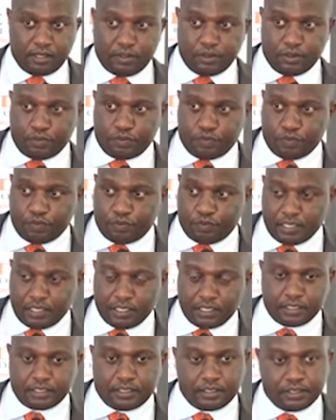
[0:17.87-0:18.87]
look for
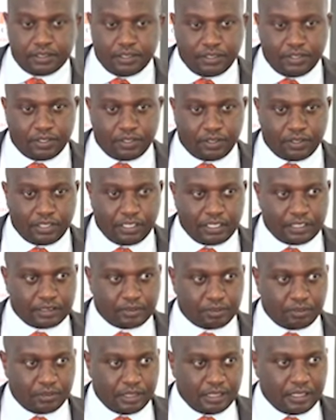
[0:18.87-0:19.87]
funding or
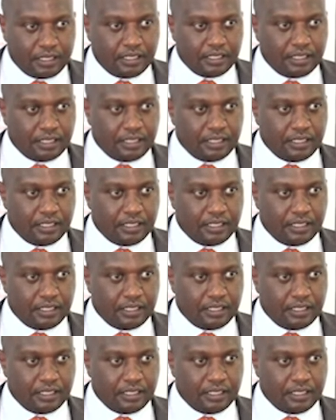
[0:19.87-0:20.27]
collect money